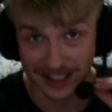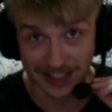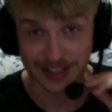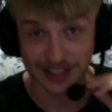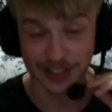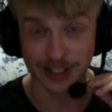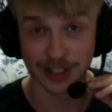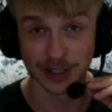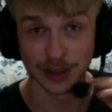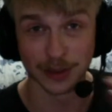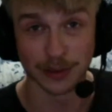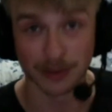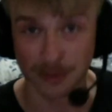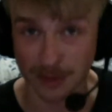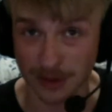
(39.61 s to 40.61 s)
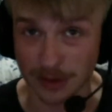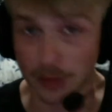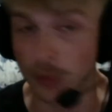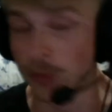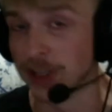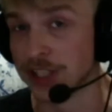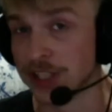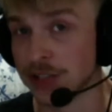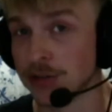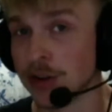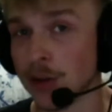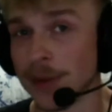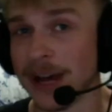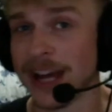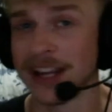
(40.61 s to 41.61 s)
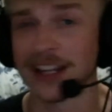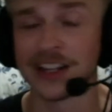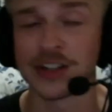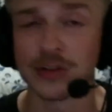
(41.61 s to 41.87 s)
You know, when you go back and you